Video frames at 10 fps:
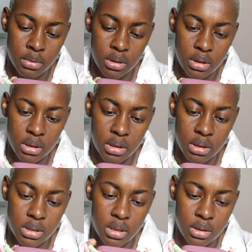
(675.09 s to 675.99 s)
I think
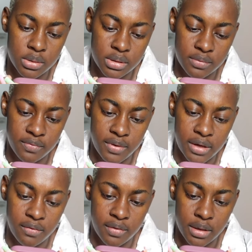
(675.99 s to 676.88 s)

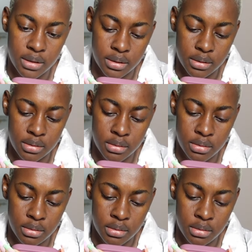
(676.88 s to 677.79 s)
18,500,
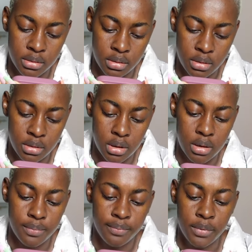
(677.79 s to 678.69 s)

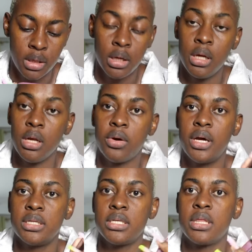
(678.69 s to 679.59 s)
yeah. You got
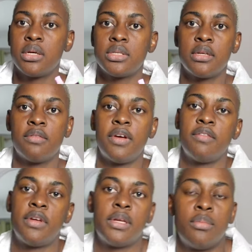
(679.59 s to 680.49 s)

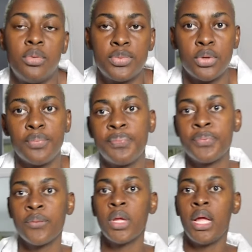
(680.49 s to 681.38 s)
18,500 bob. So
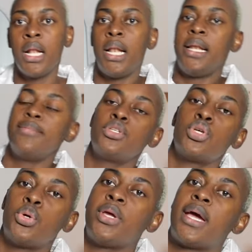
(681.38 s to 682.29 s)
let me show
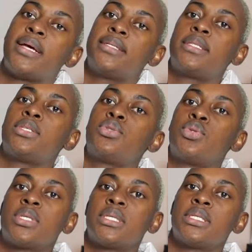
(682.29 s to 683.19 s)
you guys the
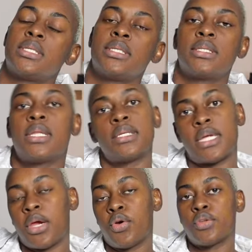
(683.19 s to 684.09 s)
suitcases that
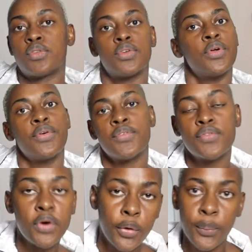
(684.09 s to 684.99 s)
I got
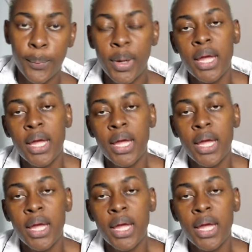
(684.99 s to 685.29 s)
from